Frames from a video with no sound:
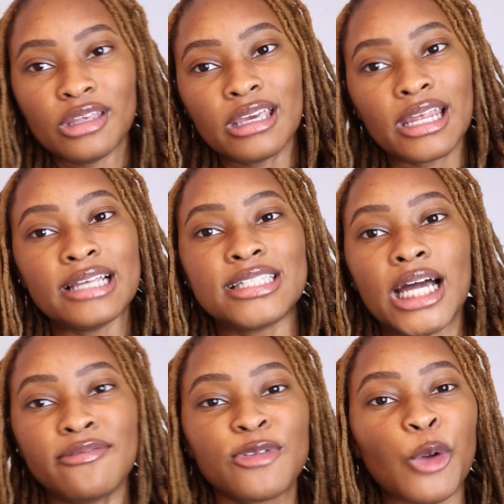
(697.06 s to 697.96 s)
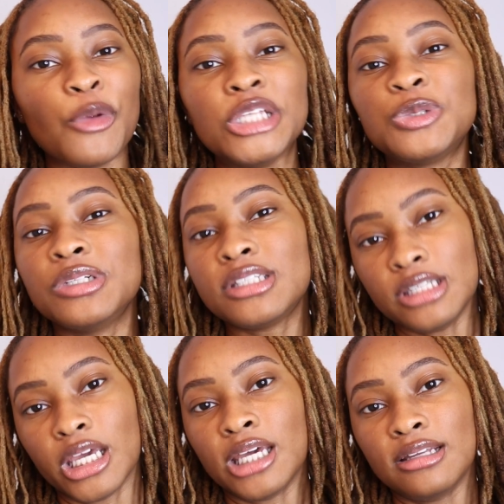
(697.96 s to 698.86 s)
ain't time for a retwist
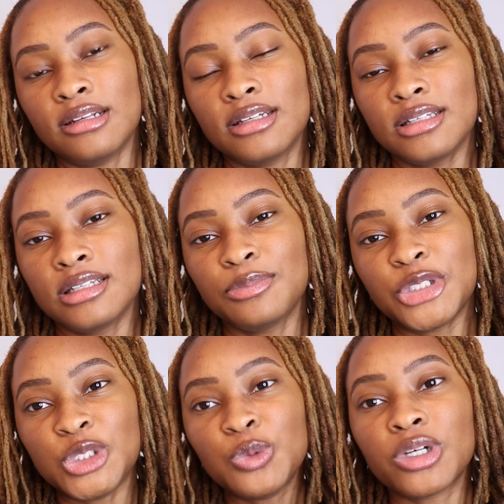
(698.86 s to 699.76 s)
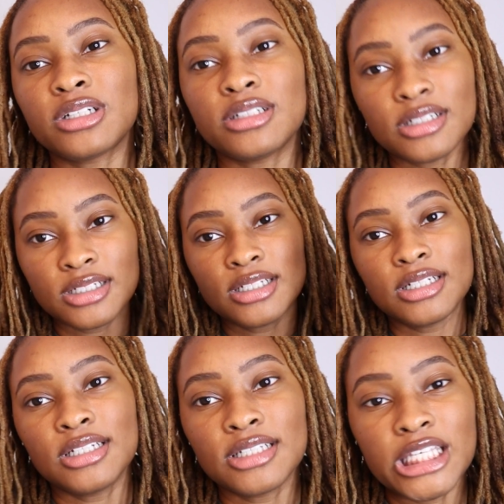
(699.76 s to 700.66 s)
yet, but you wanna
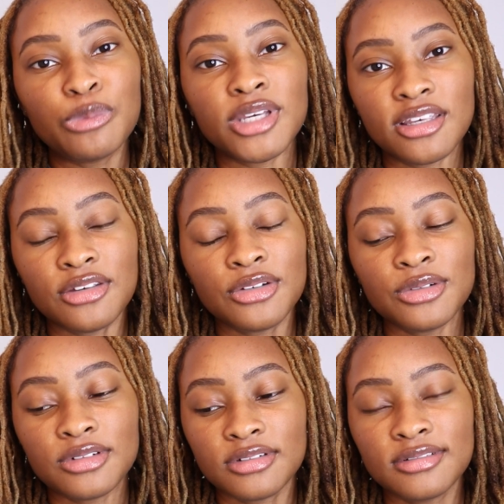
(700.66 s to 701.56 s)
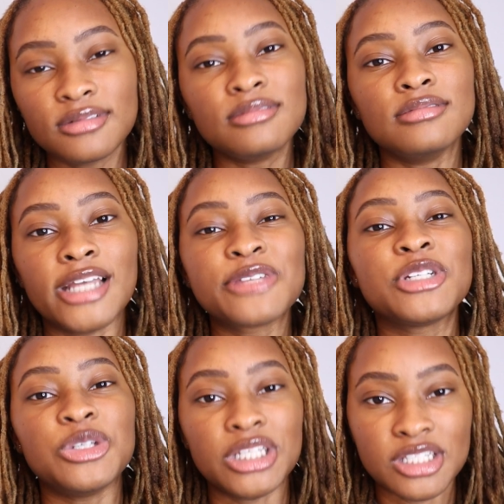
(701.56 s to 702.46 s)
keep it cute. That's
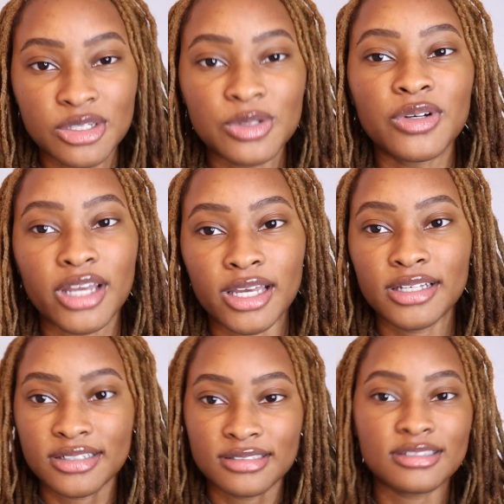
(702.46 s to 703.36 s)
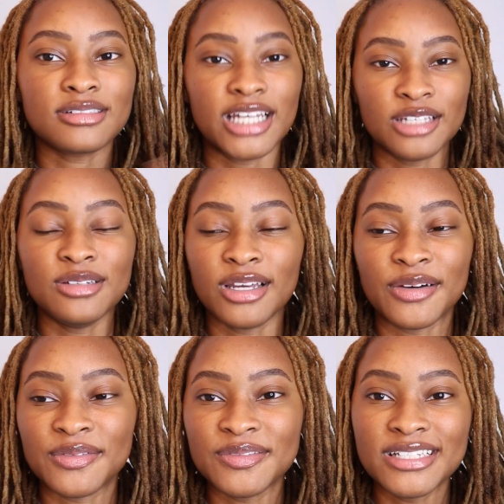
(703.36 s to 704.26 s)
what you need to do, okay? So now you
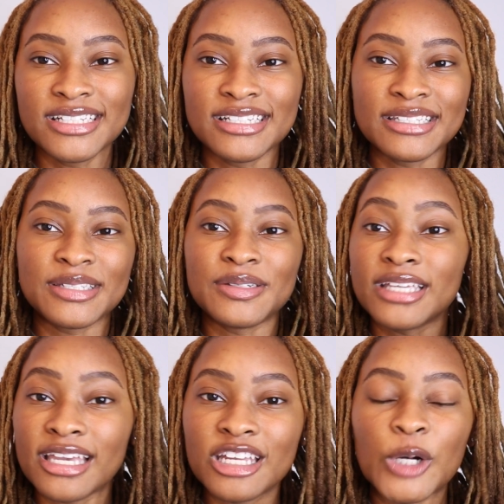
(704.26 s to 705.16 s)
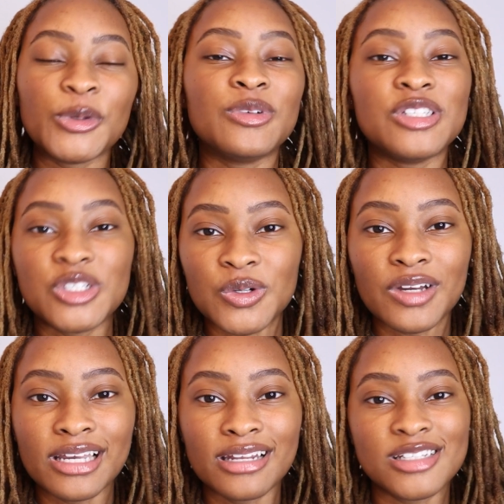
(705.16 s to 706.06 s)
know. So again, hope you
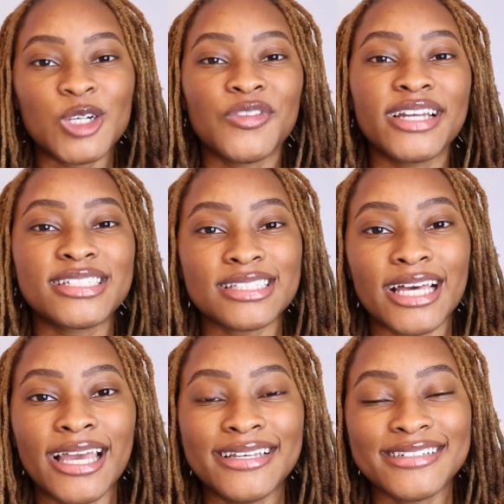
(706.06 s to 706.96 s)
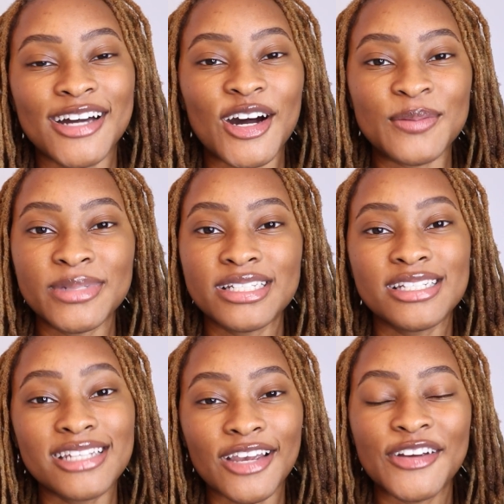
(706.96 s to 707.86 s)
enjoyed. Don't forget to like, comment,
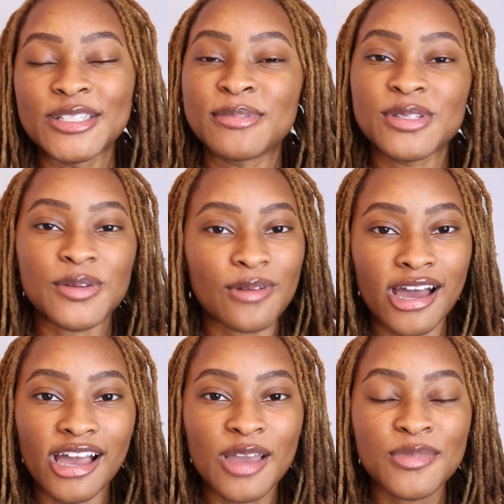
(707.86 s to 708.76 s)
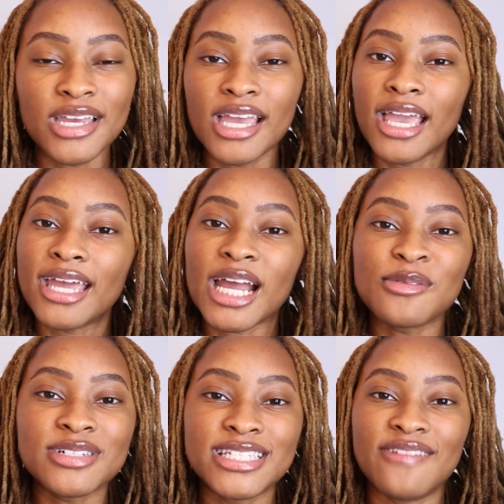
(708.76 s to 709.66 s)
share, subscribe, and I
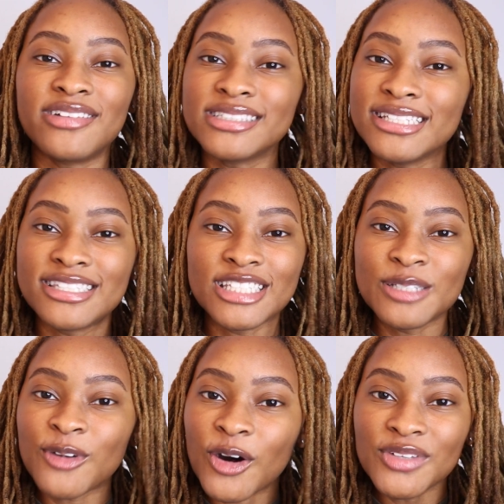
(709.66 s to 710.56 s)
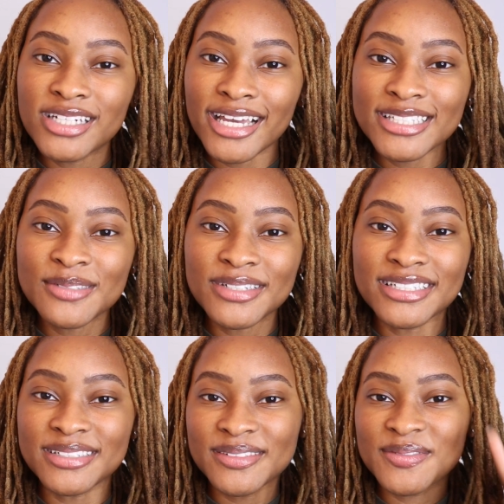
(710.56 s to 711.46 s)
will definitely see you all in the next
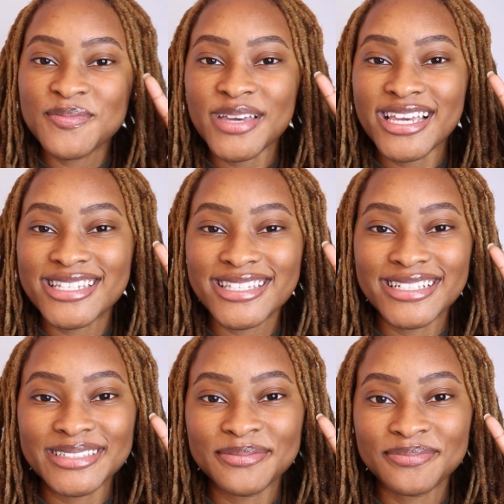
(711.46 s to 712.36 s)
one. Peace.